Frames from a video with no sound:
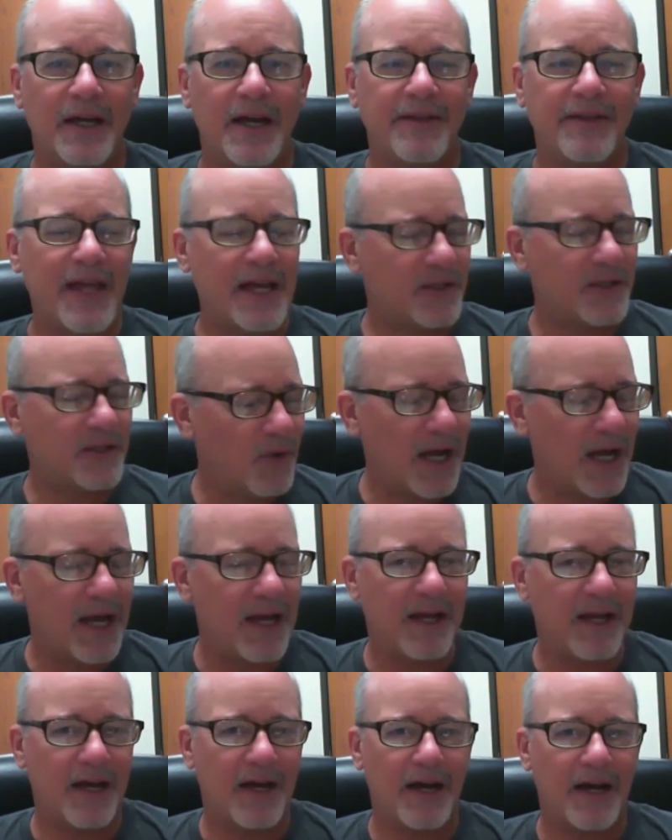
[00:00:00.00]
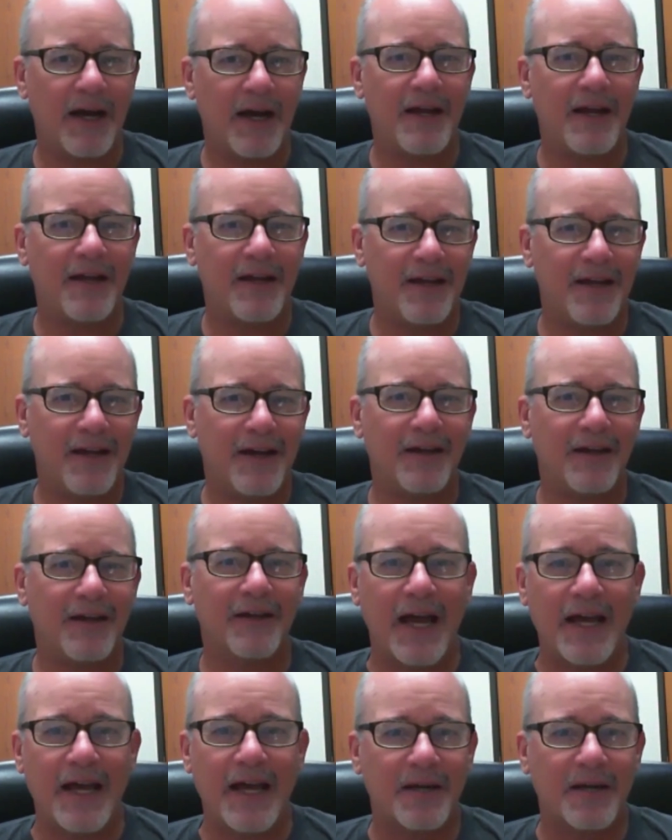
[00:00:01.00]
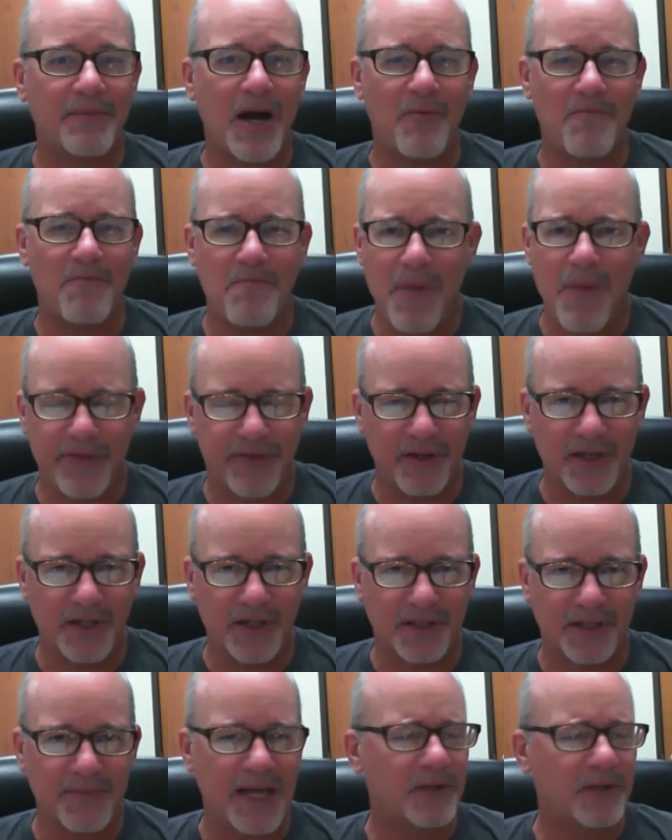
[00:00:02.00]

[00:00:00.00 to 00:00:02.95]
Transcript: And that's what I, I like about Methodism.